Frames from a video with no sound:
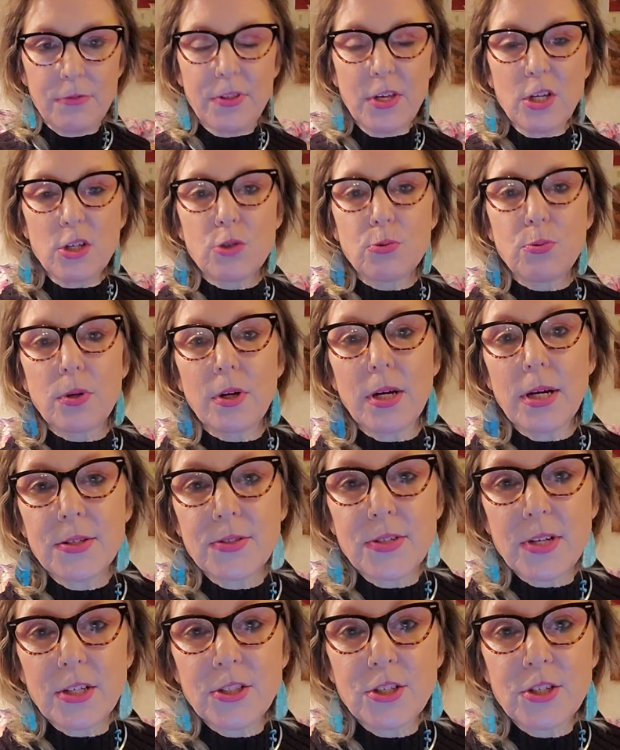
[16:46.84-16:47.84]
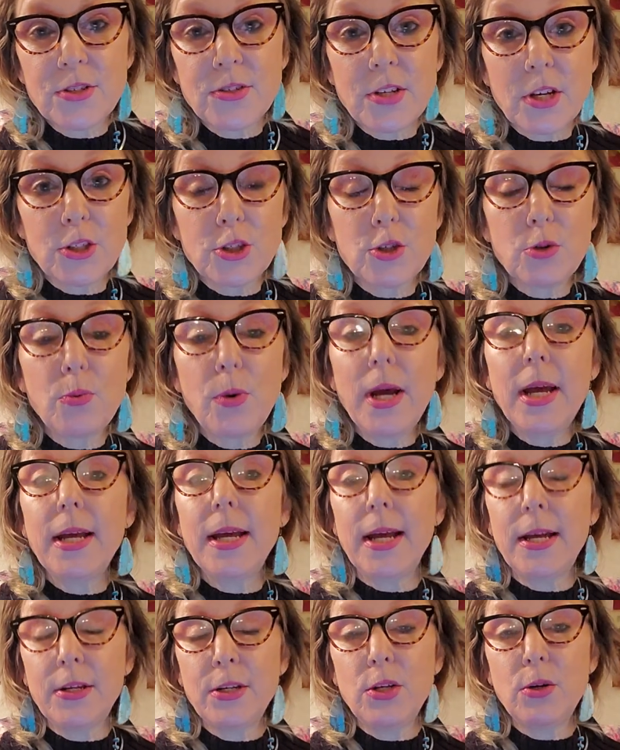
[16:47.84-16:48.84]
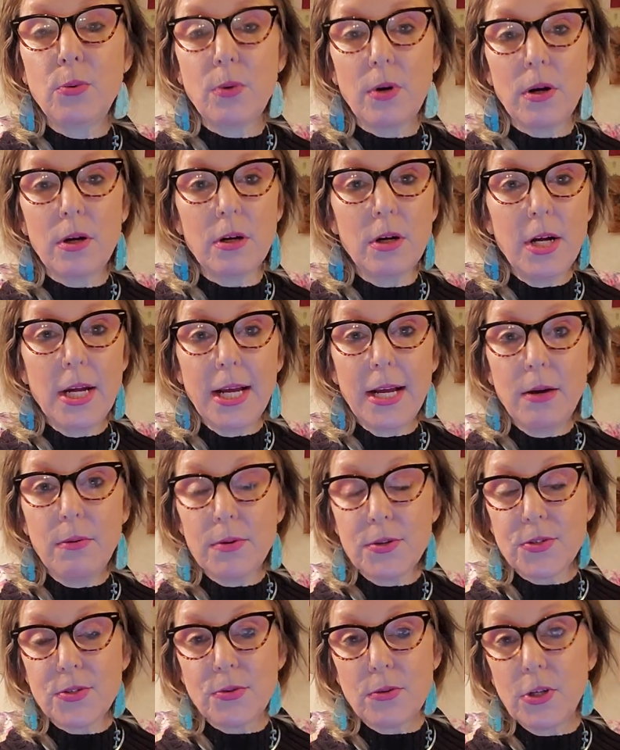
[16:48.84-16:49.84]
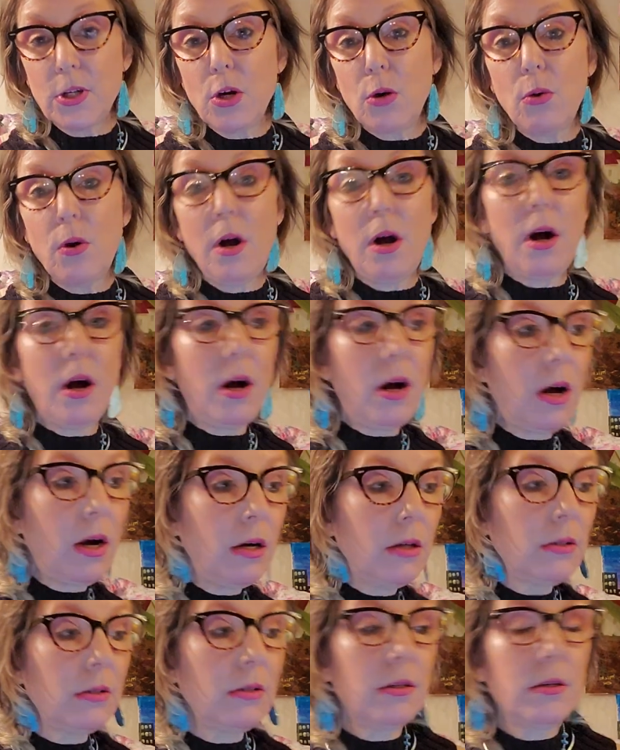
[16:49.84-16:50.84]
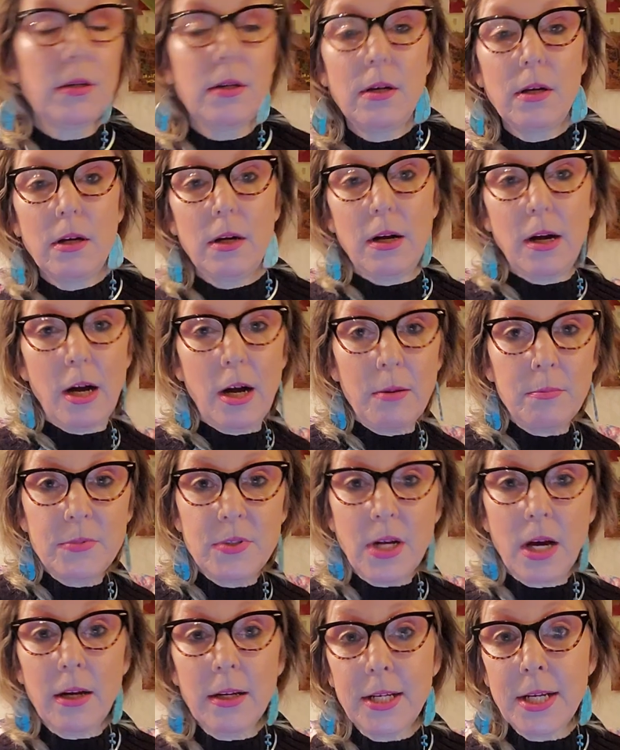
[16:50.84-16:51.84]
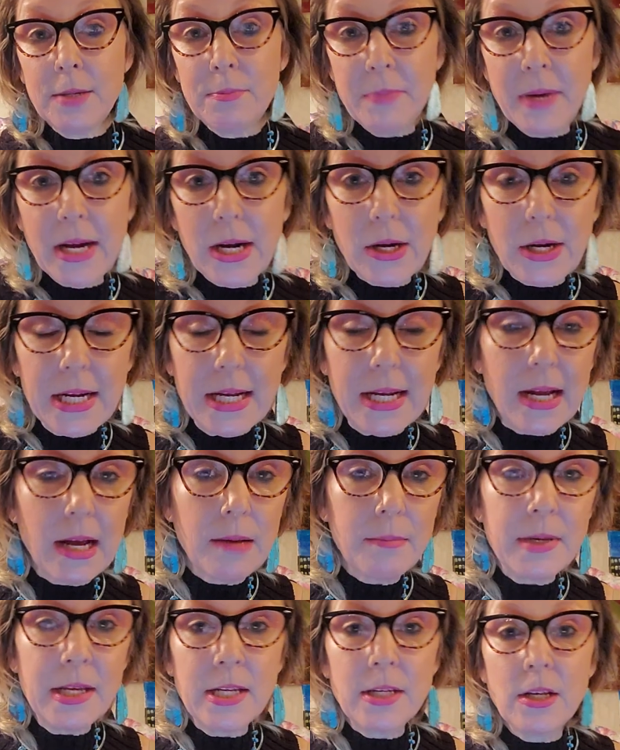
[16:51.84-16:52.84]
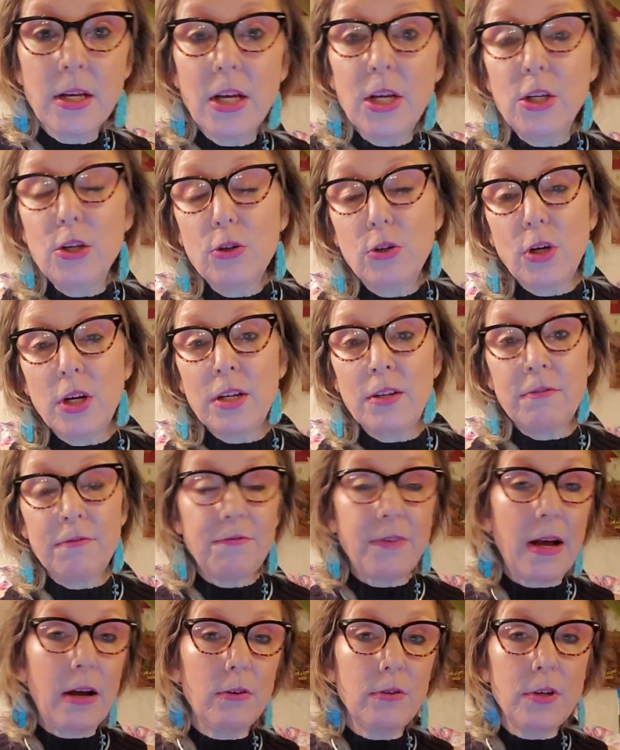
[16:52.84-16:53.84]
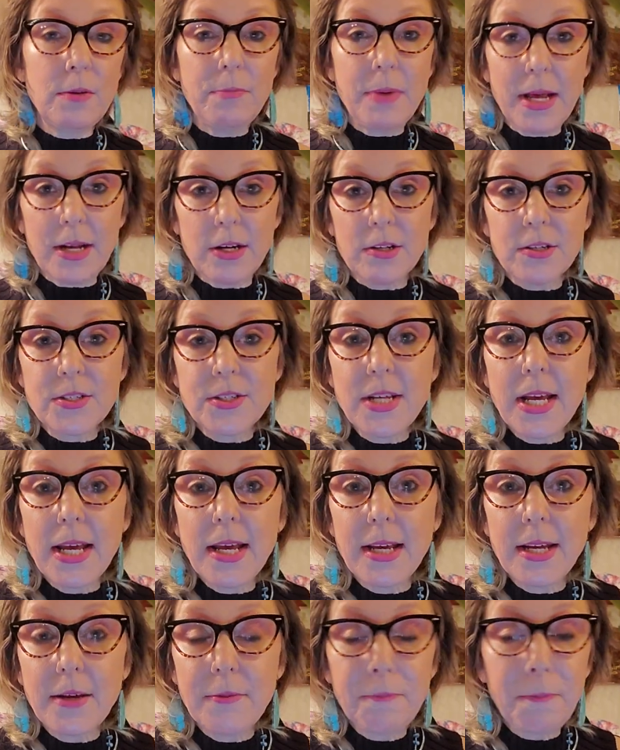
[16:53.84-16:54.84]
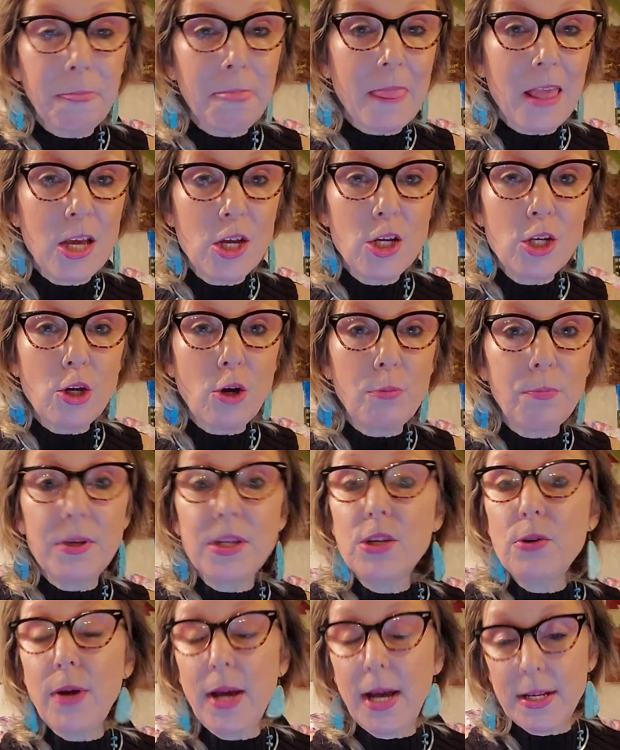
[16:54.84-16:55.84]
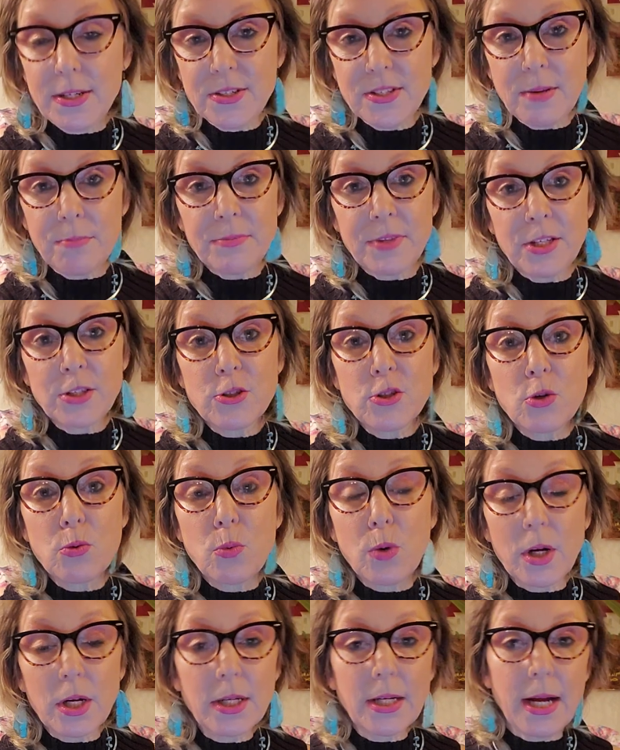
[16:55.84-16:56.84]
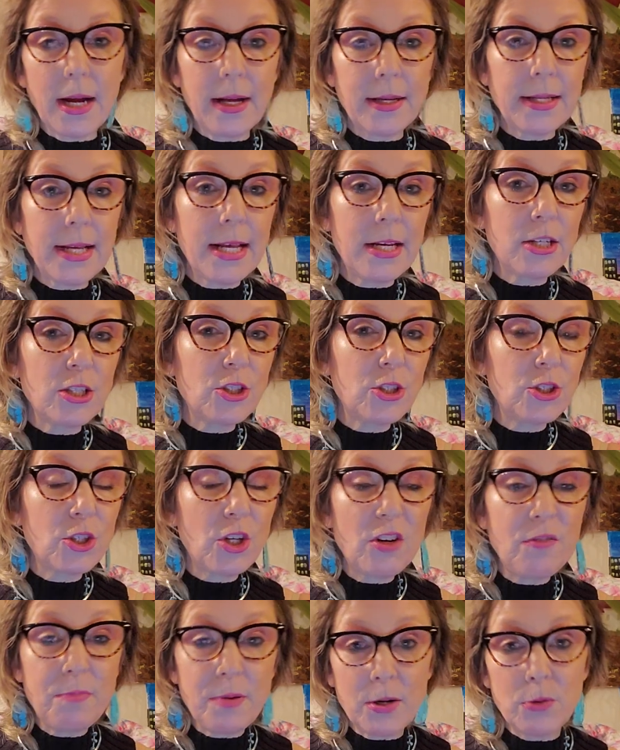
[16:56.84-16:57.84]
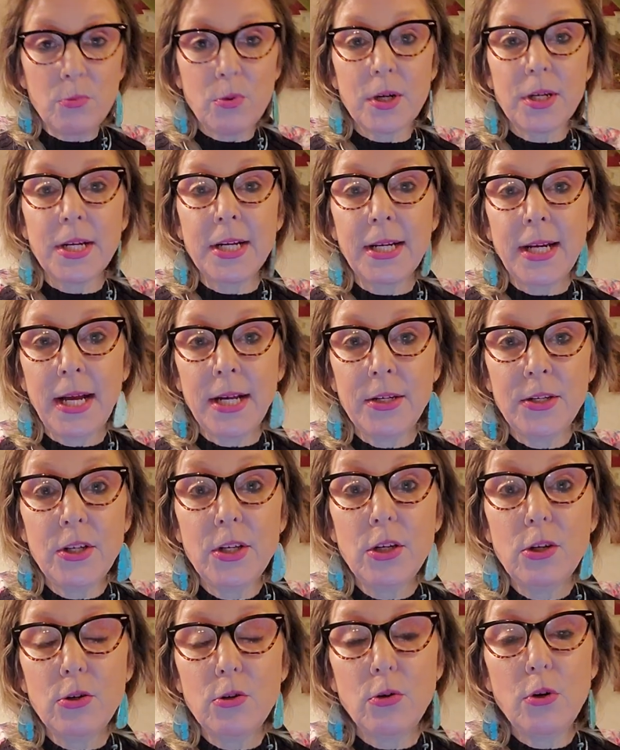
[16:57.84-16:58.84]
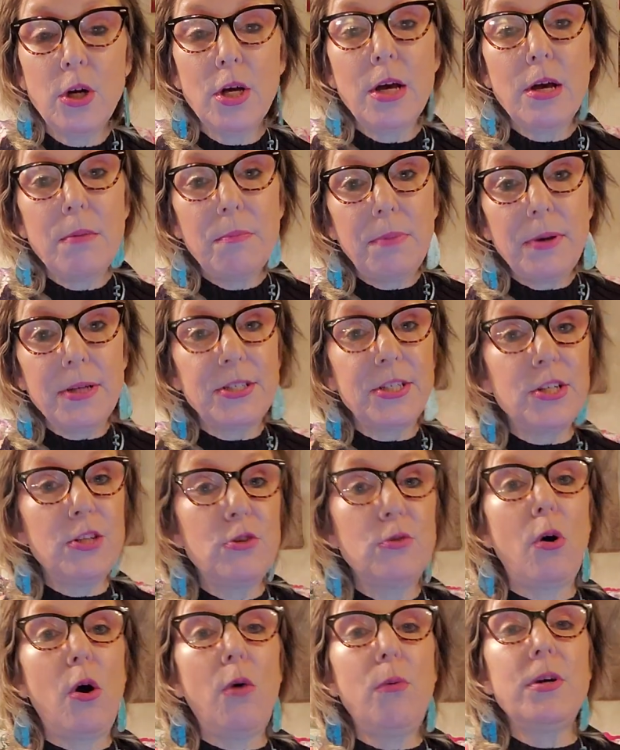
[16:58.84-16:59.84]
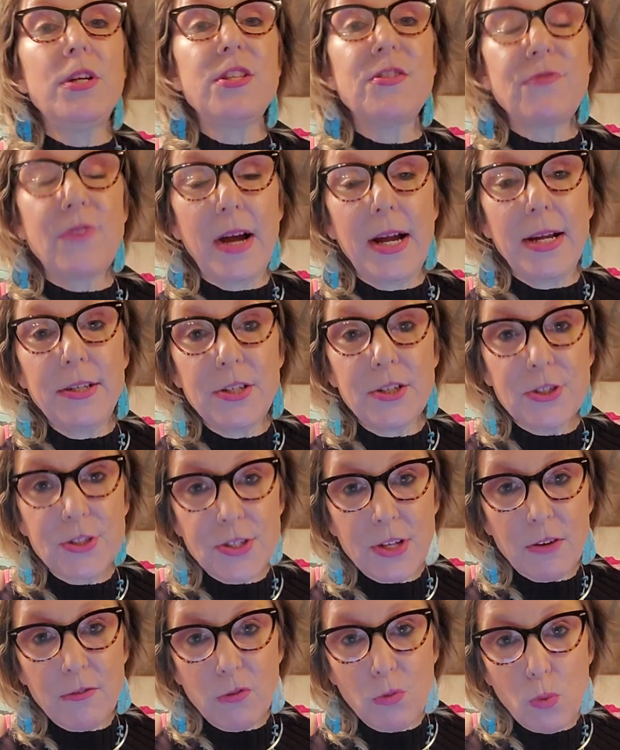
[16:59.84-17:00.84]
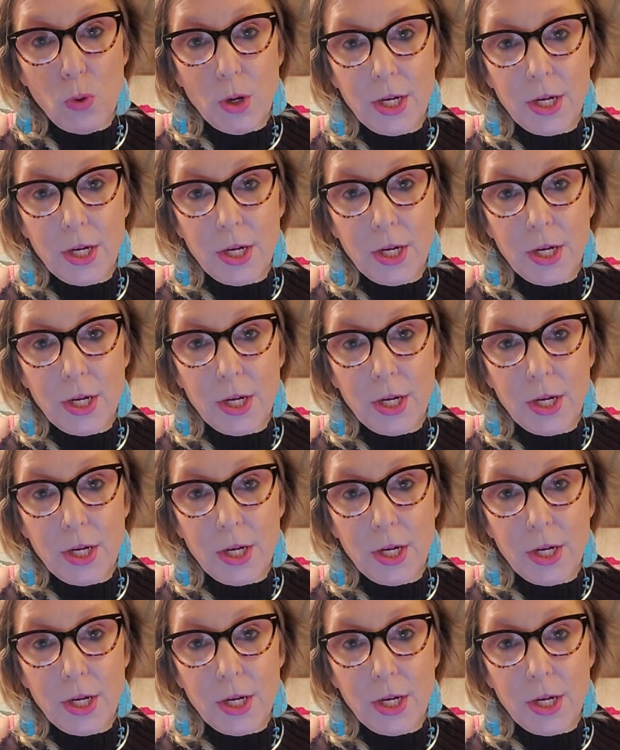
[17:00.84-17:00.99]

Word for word: Things were in such and such a way and you were it was, you know, all hum dunk and merry. I mean, you couldn't found a better day, you know, but you had something to work on and it should have been working on you, but did you always find yourself